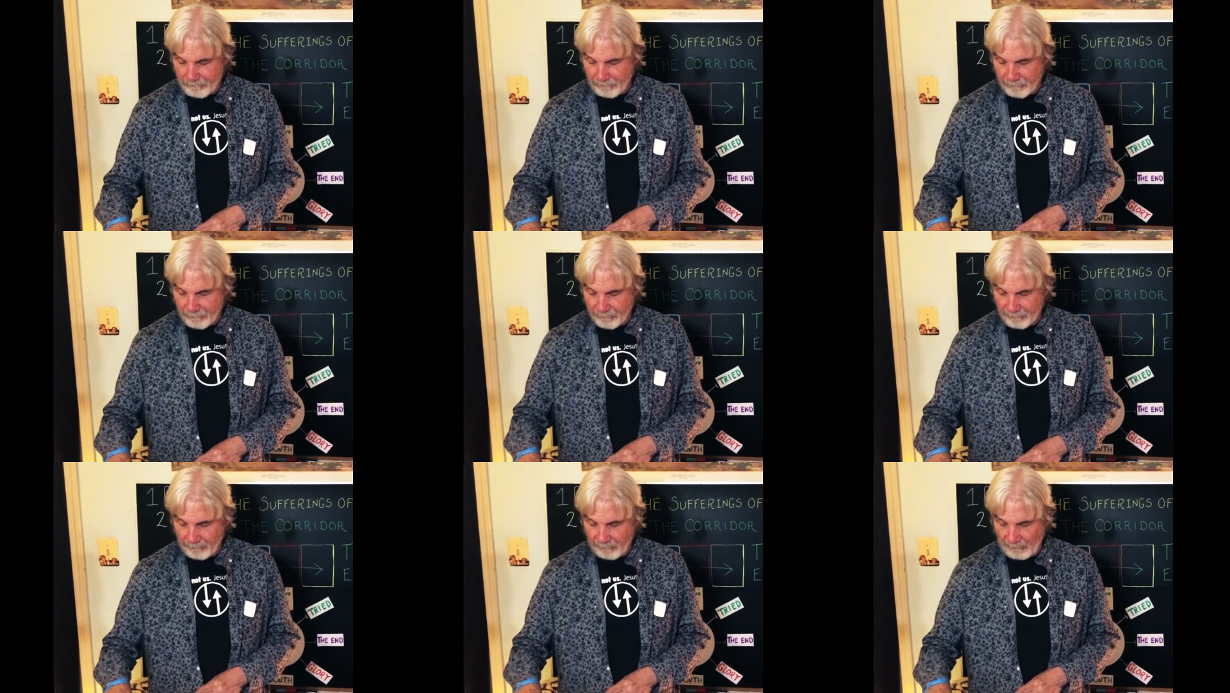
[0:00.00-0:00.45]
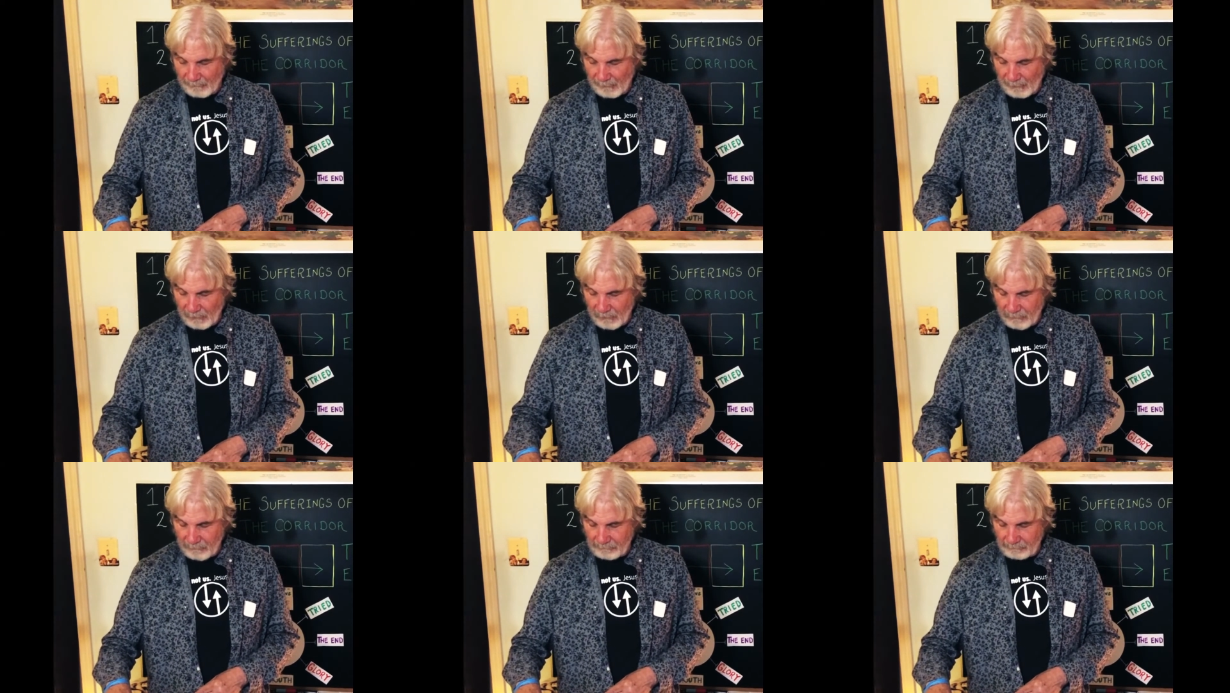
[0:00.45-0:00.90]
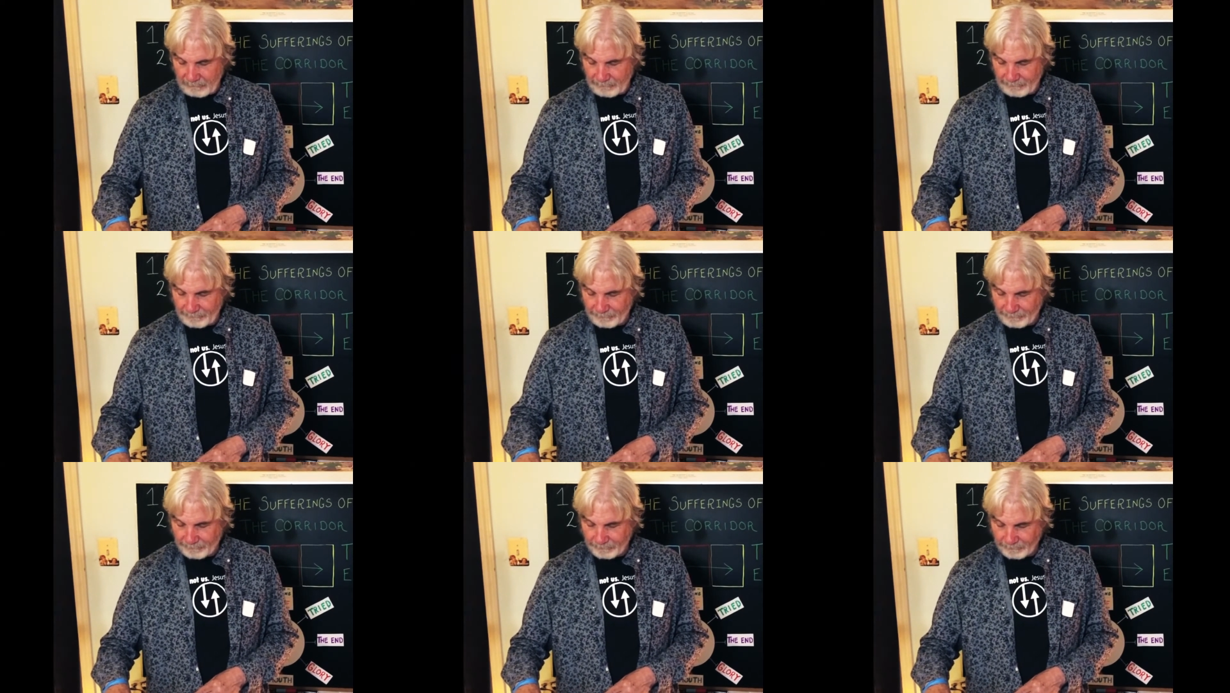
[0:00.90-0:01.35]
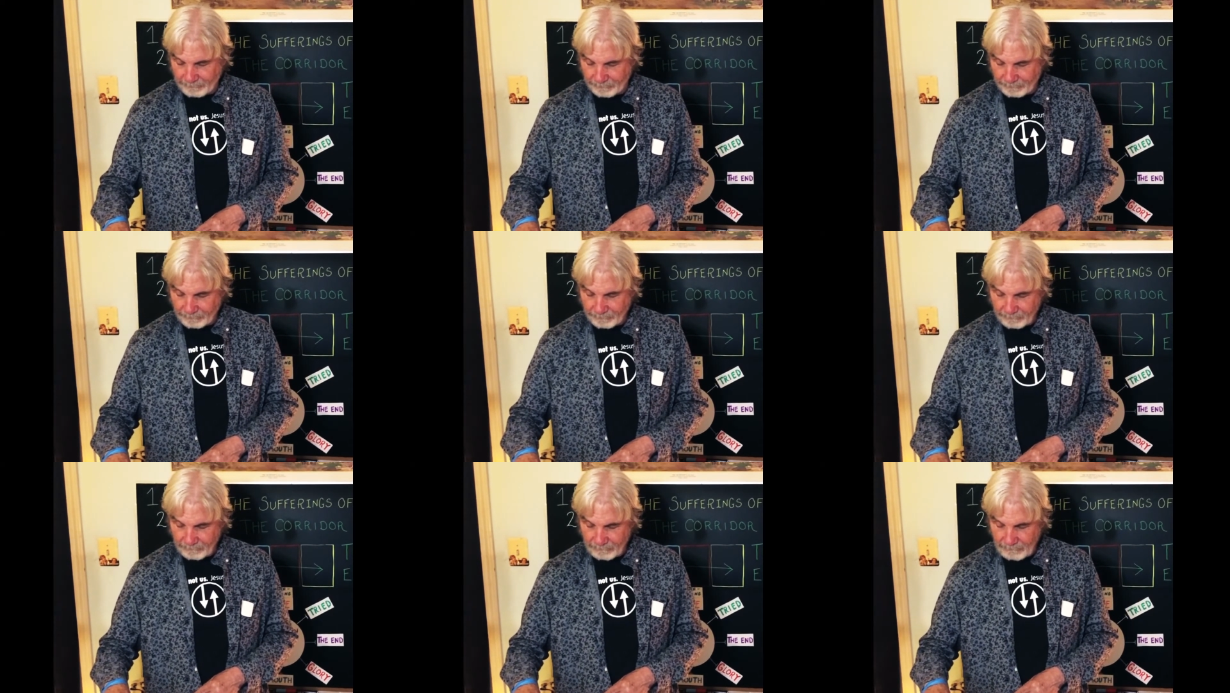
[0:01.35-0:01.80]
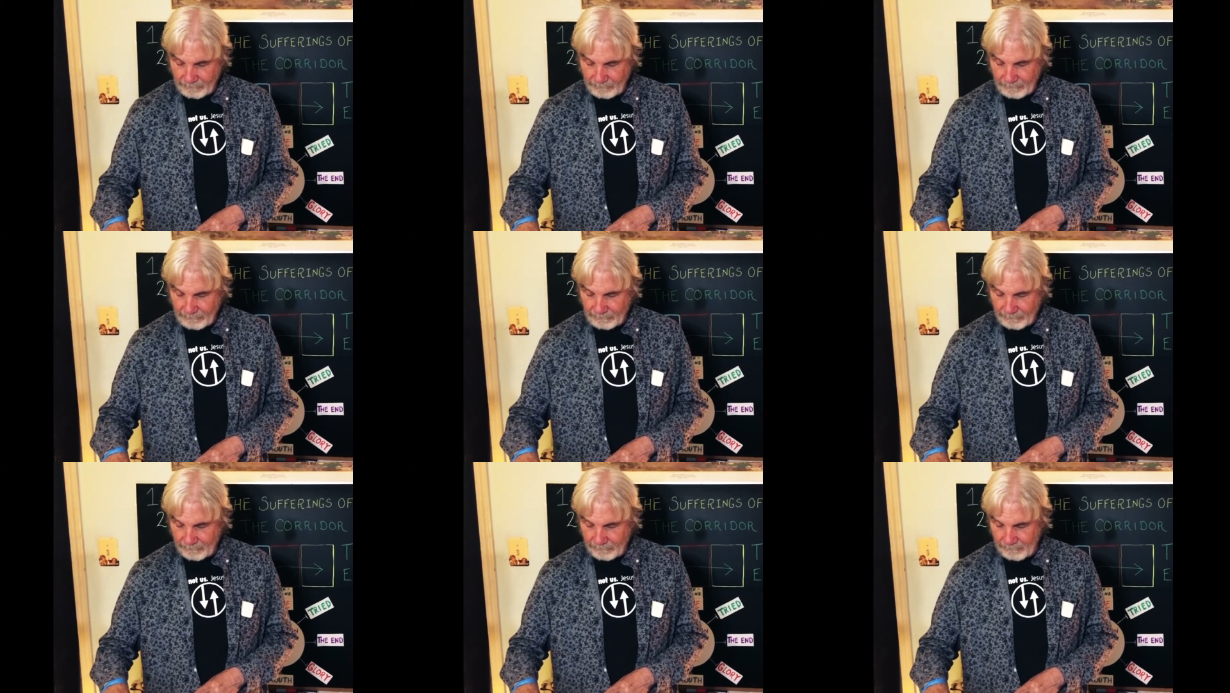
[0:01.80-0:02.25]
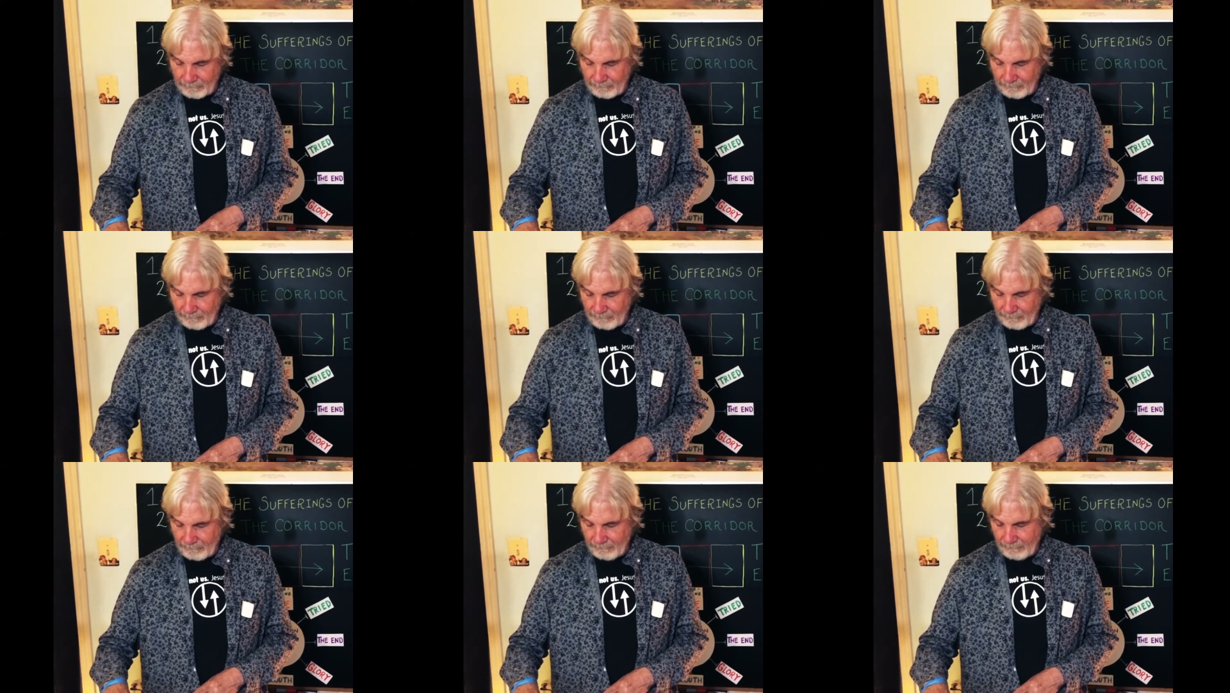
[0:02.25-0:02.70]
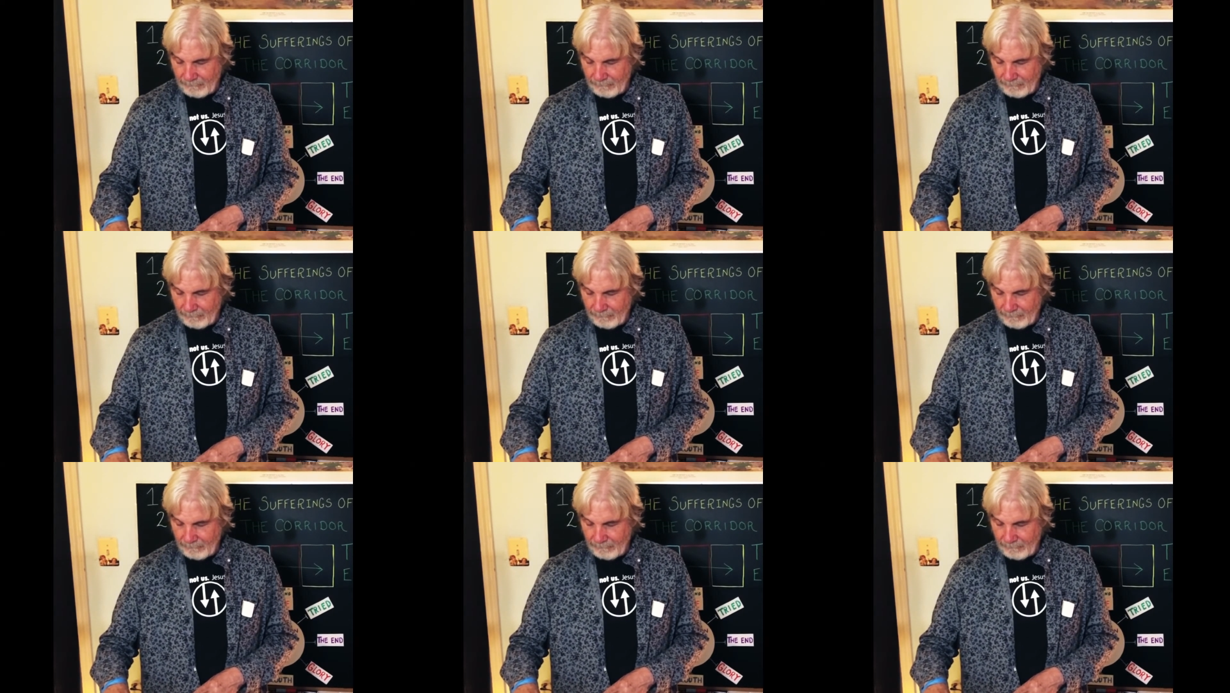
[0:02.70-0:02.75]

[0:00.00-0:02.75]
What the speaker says: Nothing is said.